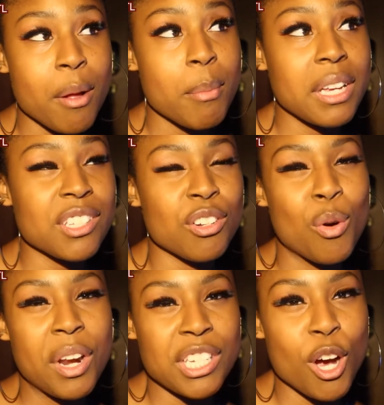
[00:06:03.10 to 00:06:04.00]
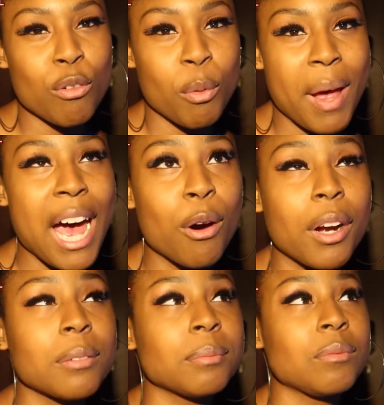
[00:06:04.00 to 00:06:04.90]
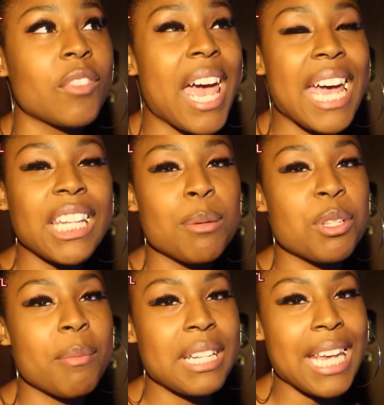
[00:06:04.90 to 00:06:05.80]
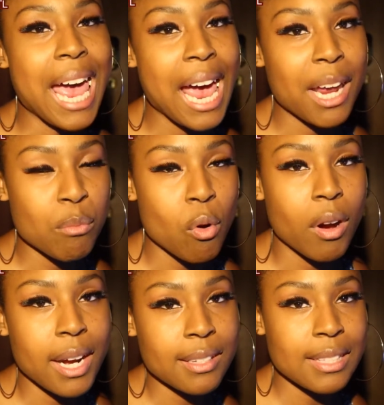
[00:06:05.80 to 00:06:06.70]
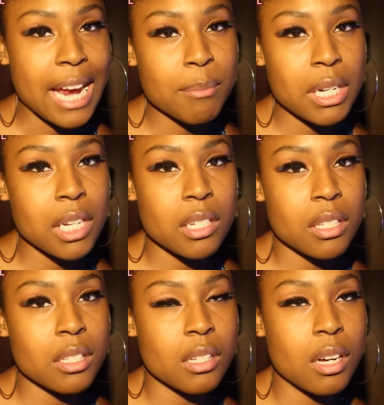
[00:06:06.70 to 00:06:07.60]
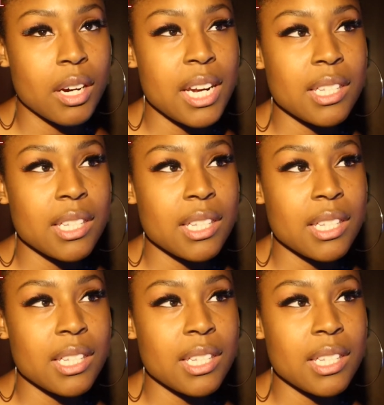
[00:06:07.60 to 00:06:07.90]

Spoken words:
because you don't want it to overpower. Ad-libs are meant to add more excitement into the song,